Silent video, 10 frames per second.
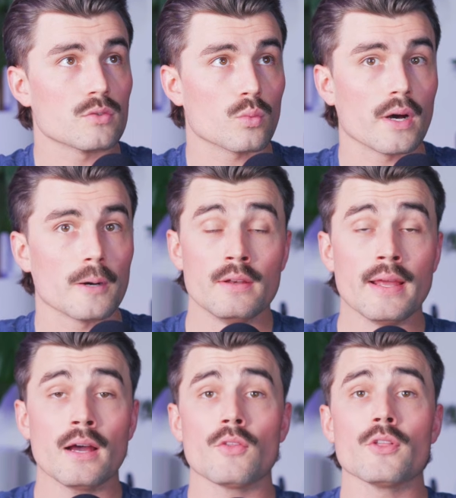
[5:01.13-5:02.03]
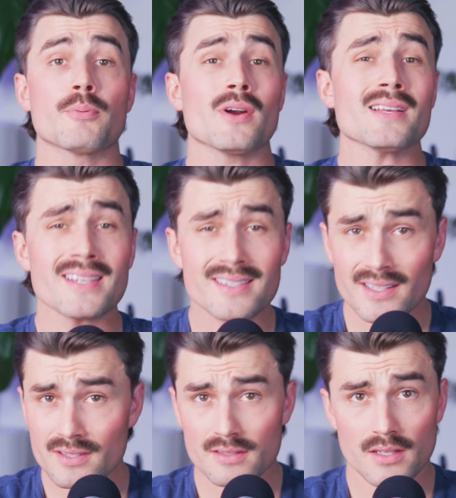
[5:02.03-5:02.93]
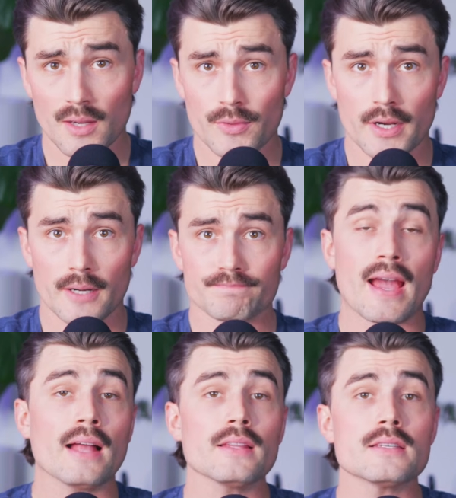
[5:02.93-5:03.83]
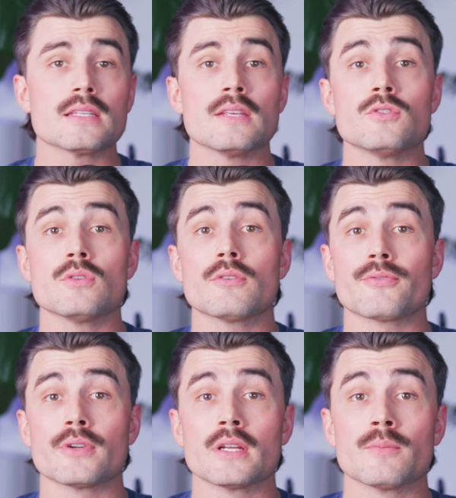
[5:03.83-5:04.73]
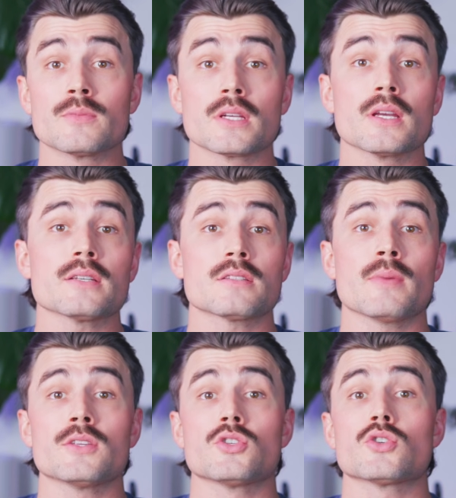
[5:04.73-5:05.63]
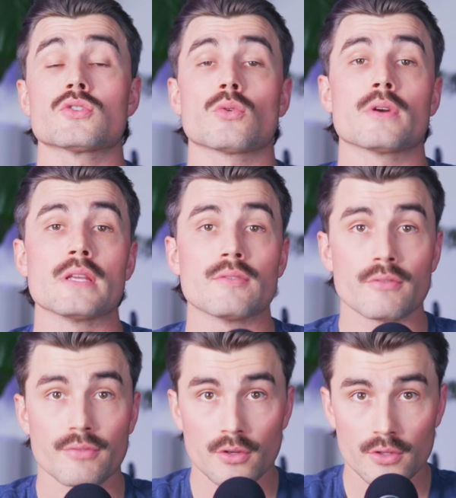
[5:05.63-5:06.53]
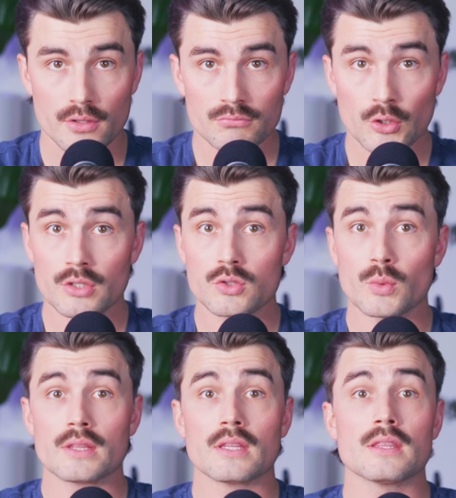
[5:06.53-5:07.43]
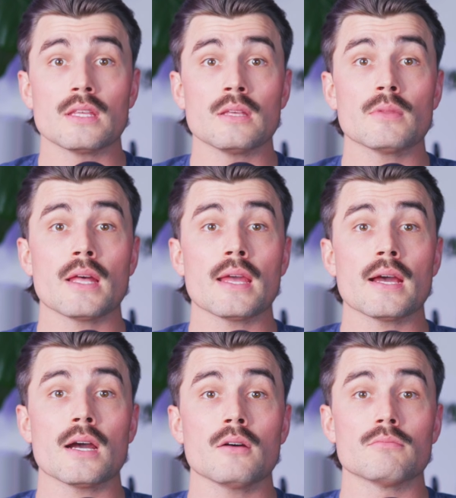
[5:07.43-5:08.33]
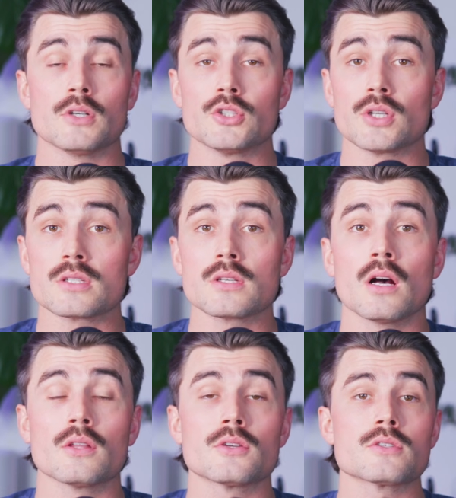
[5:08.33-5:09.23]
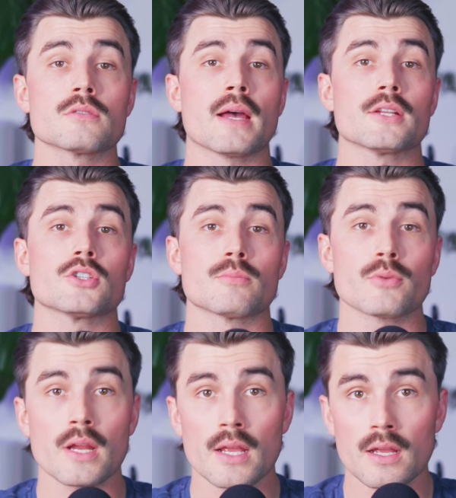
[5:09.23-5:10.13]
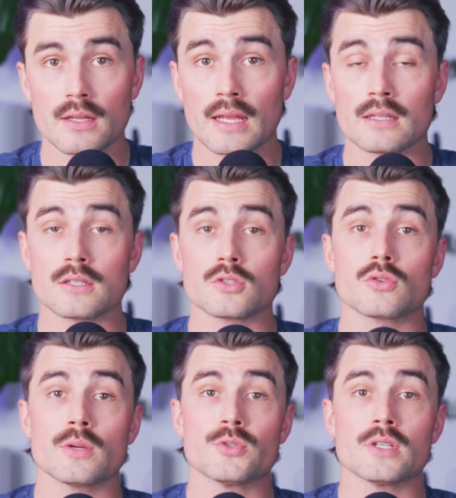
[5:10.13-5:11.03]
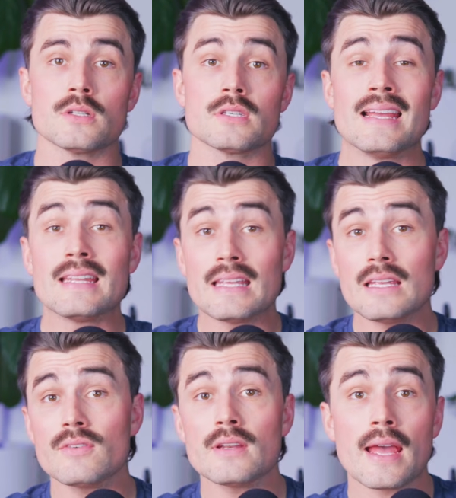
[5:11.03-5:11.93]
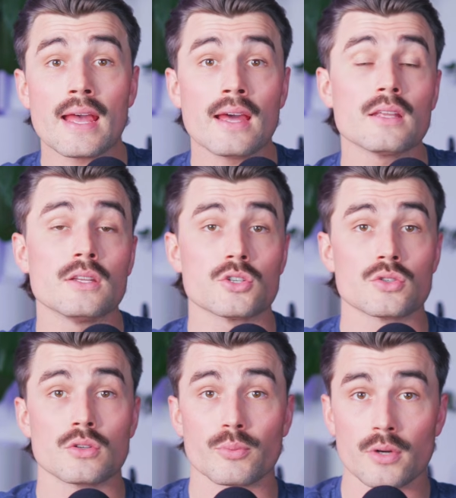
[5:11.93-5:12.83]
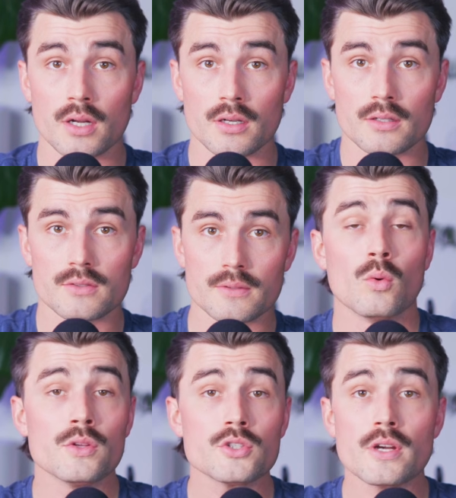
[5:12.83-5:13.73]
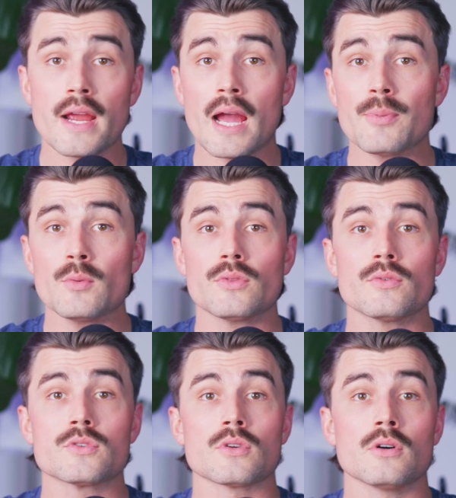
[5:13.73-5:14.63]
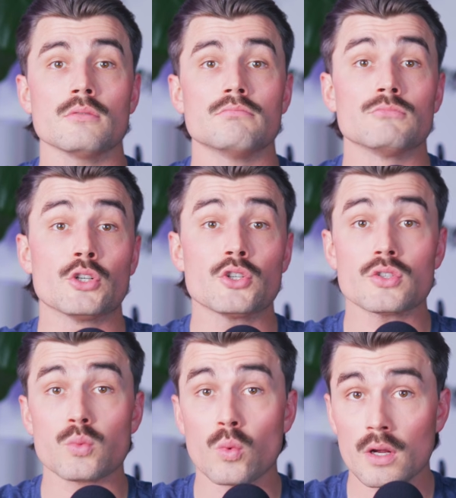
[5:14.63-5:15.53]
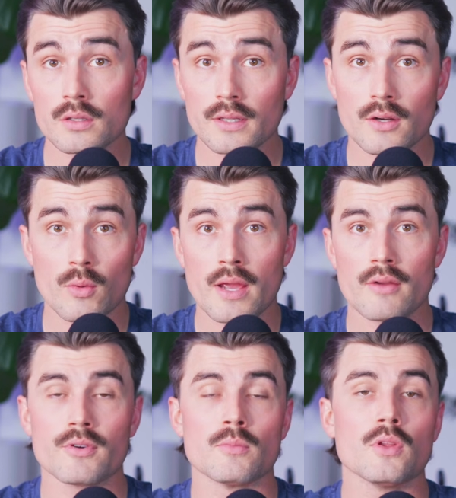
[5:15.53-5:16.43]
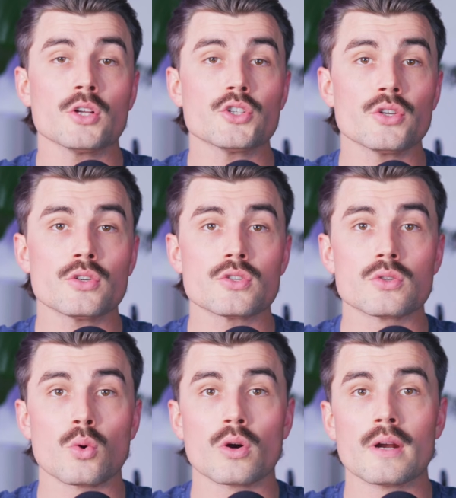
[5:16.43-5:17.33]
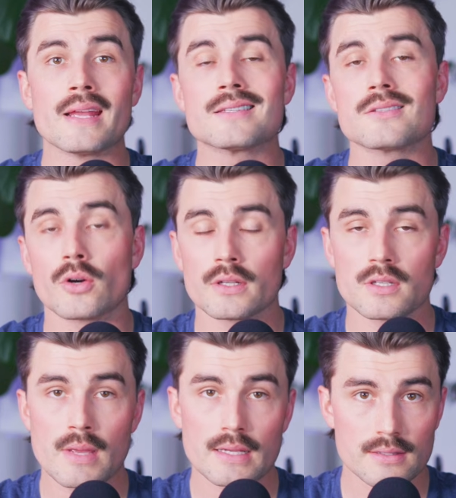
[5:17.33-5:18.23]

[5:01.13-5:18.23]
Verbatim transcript: as well. Now, the process doesn't stop there. Atlas gives you the freedom to customize your store even further. You can tweak the theme layout, adjust colors to match your brand, edit descriptions, and even add additional additional products. Once you're happy with the result, you're just one click away from launching your store and starting to make